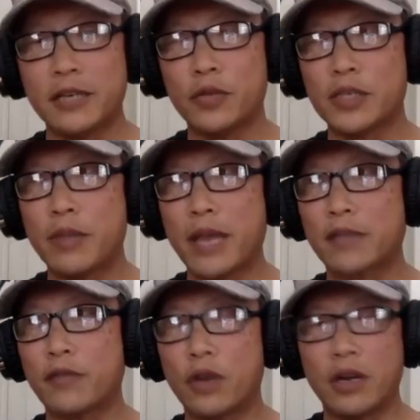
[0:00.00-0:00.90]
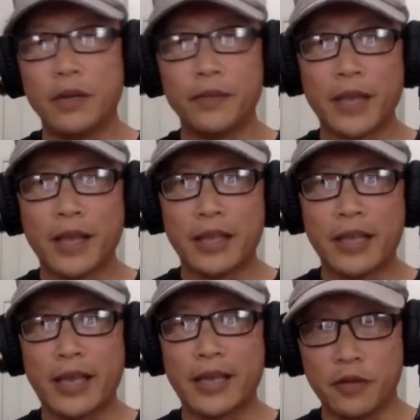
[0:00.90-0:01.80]
and respect for
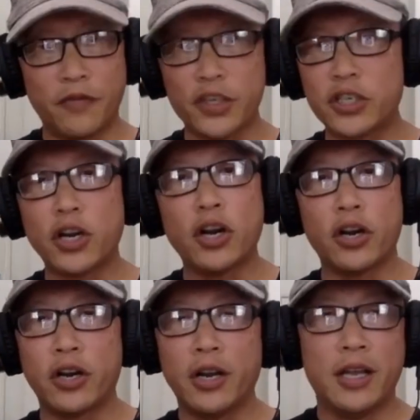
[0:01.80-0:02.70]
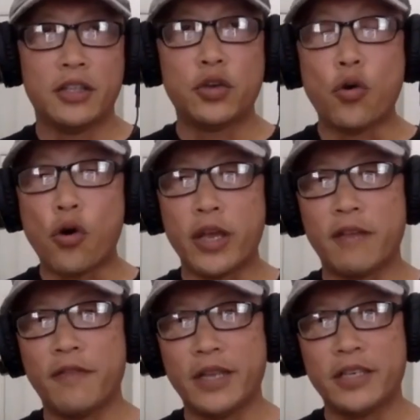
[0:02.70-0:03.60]
like, for sure, toy
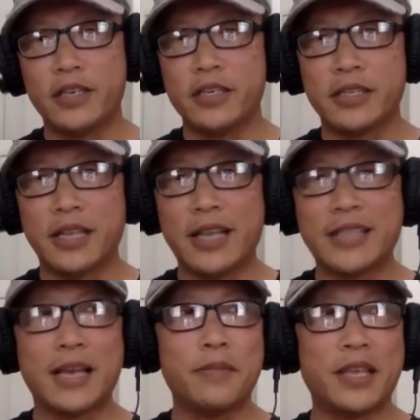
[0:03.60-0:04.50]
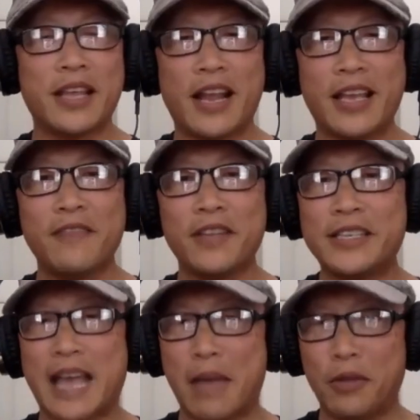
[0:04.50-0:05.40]
inventors and that's mm-hmm. something that mm-hmm. i even
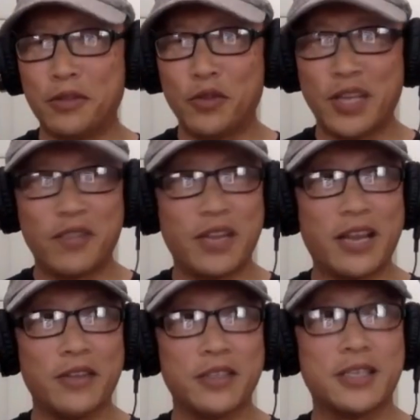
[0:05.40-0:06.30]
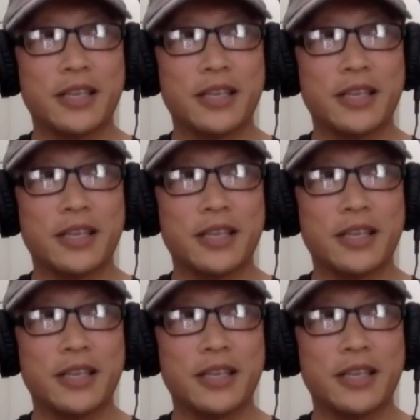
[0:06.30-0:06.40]
dabbled with when i was